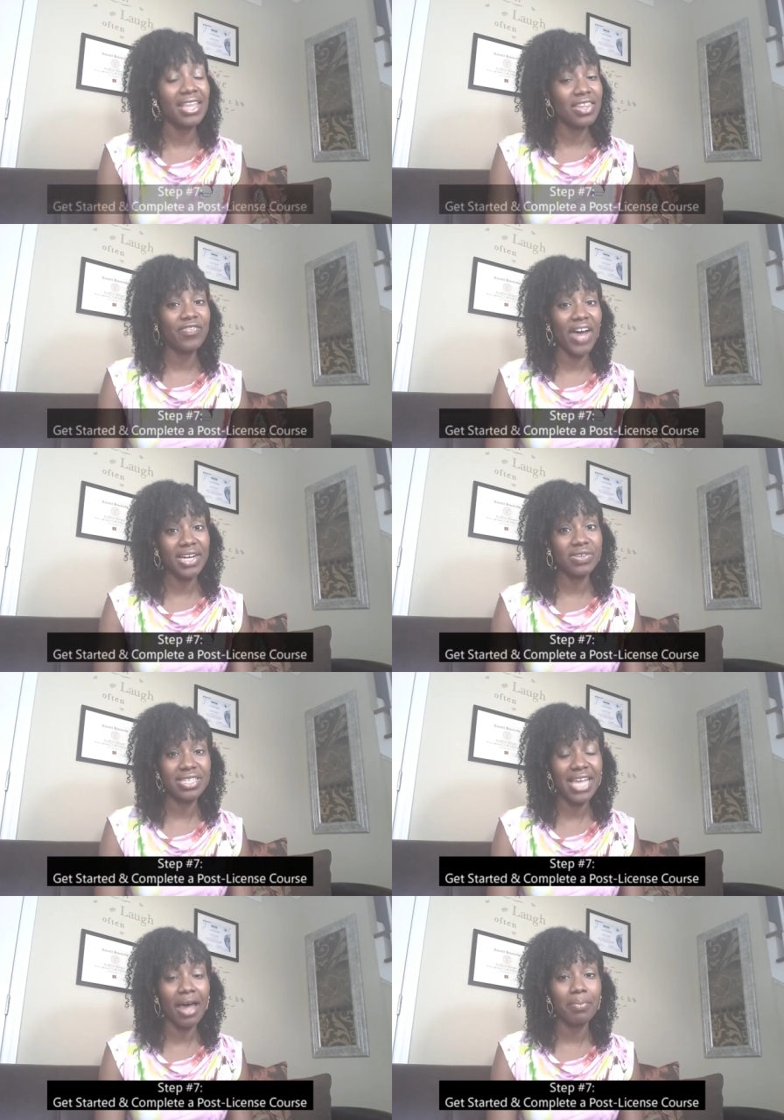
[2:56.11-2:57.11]
And the final
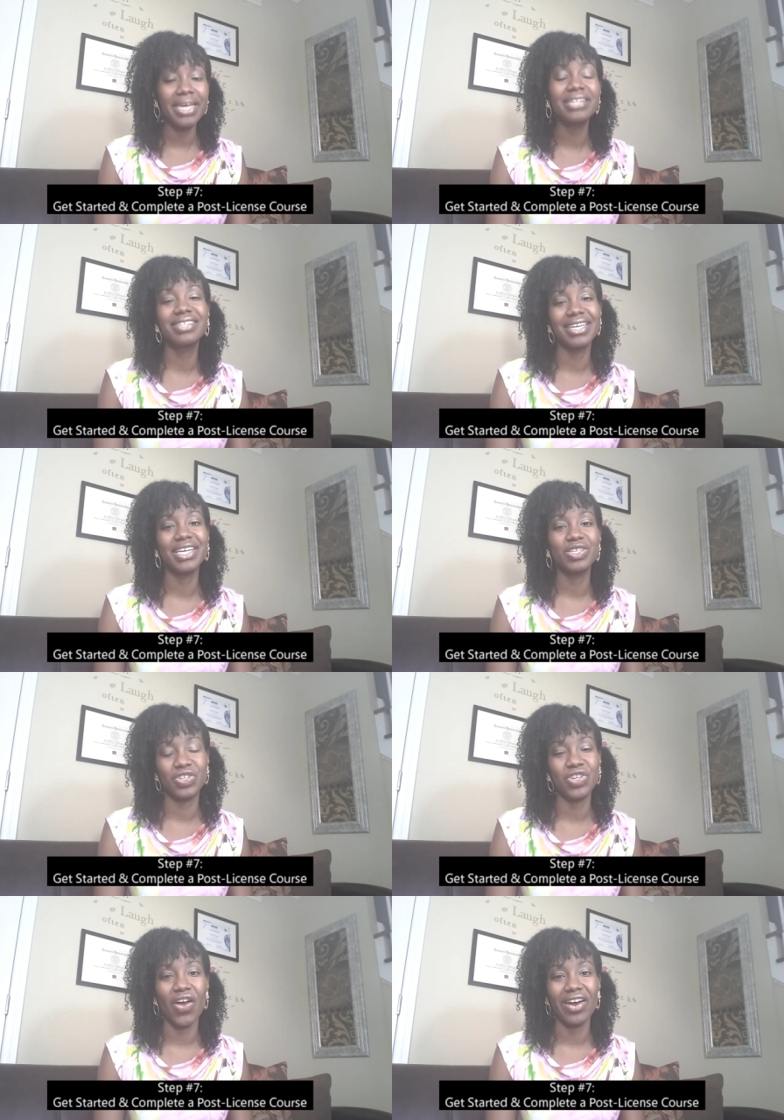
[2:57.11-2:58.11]
step is to get
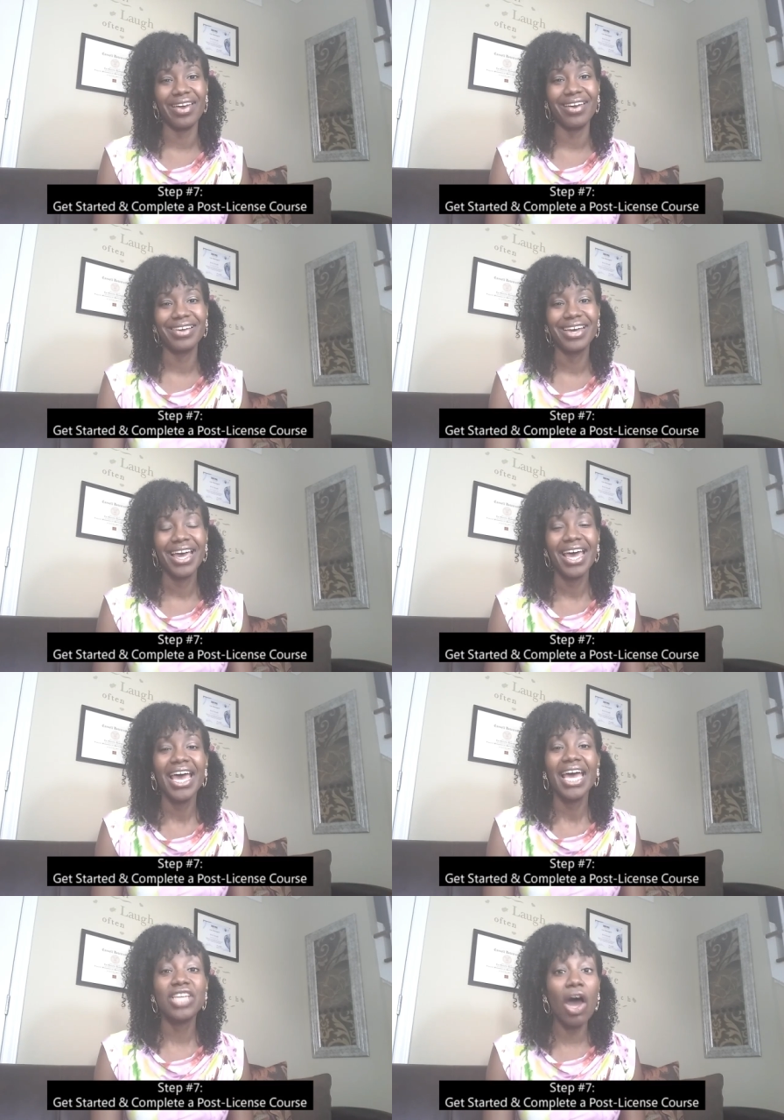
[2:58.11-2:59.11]
started.
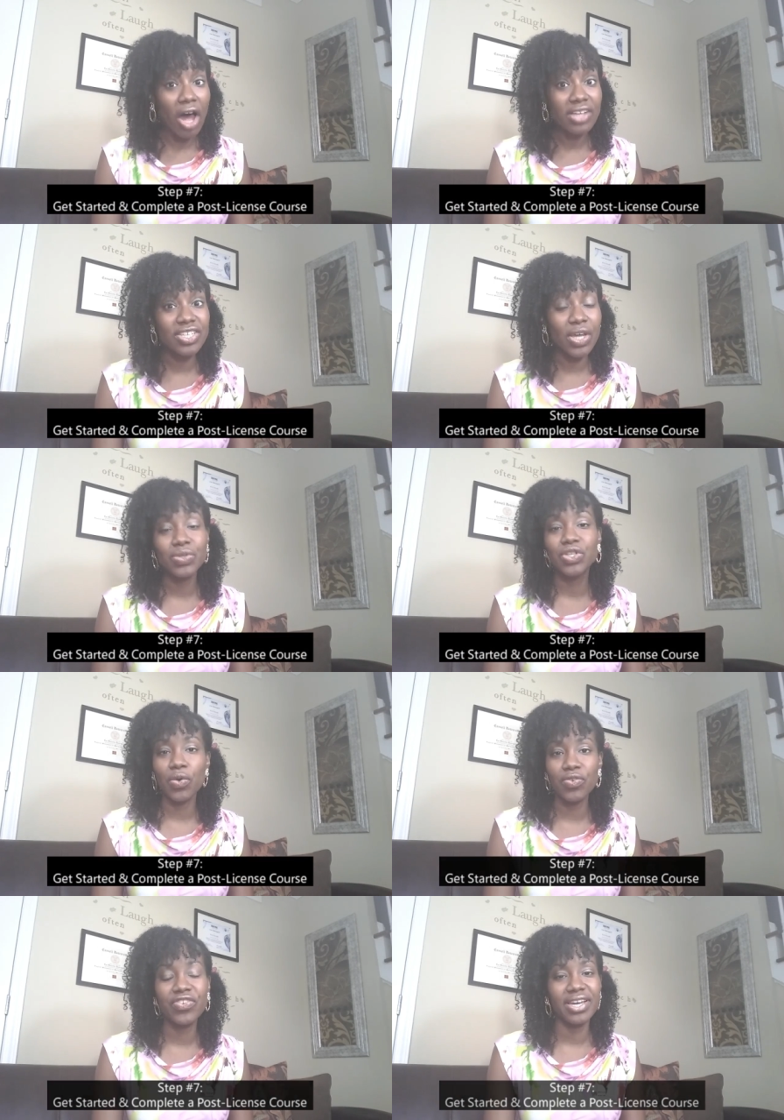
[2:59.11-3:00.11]
Also,
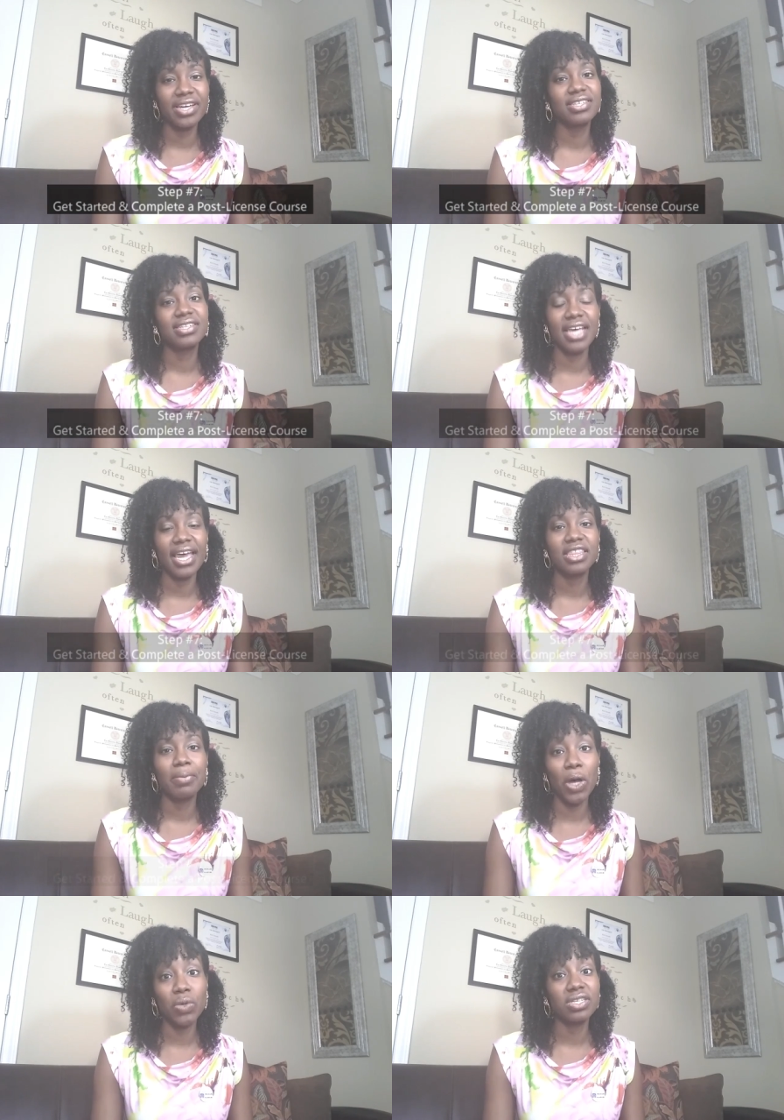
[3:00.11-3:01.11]
don't forget to take
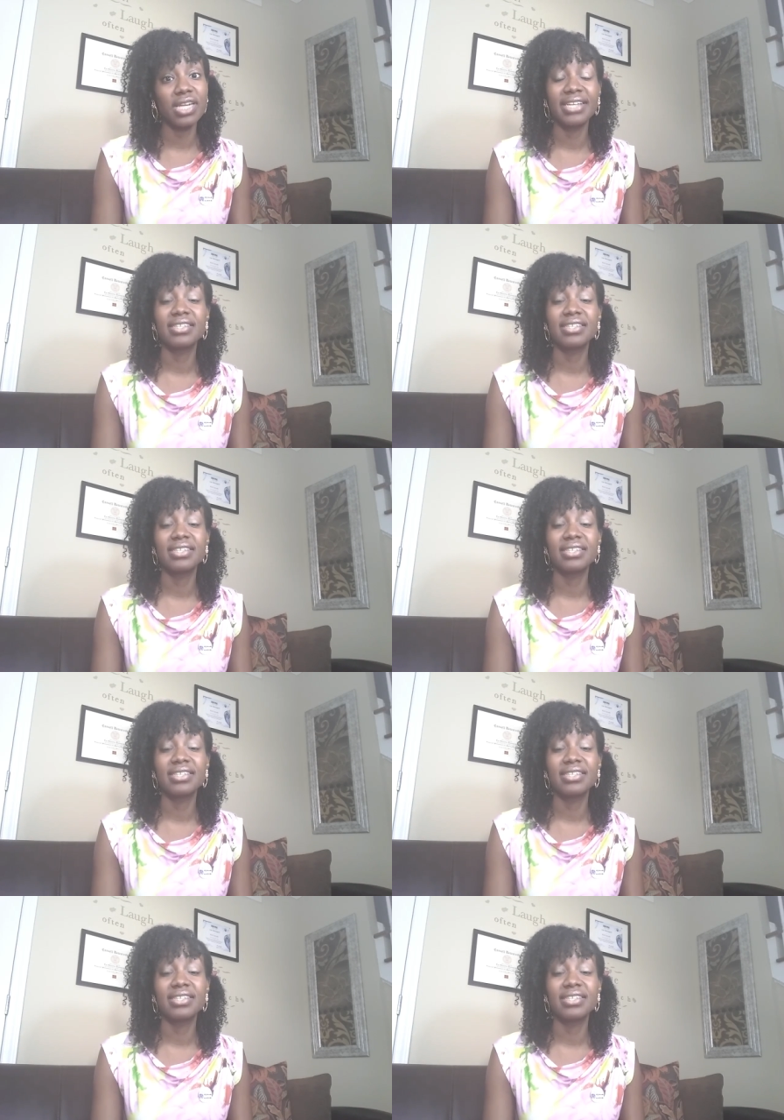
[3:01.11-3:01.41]
the post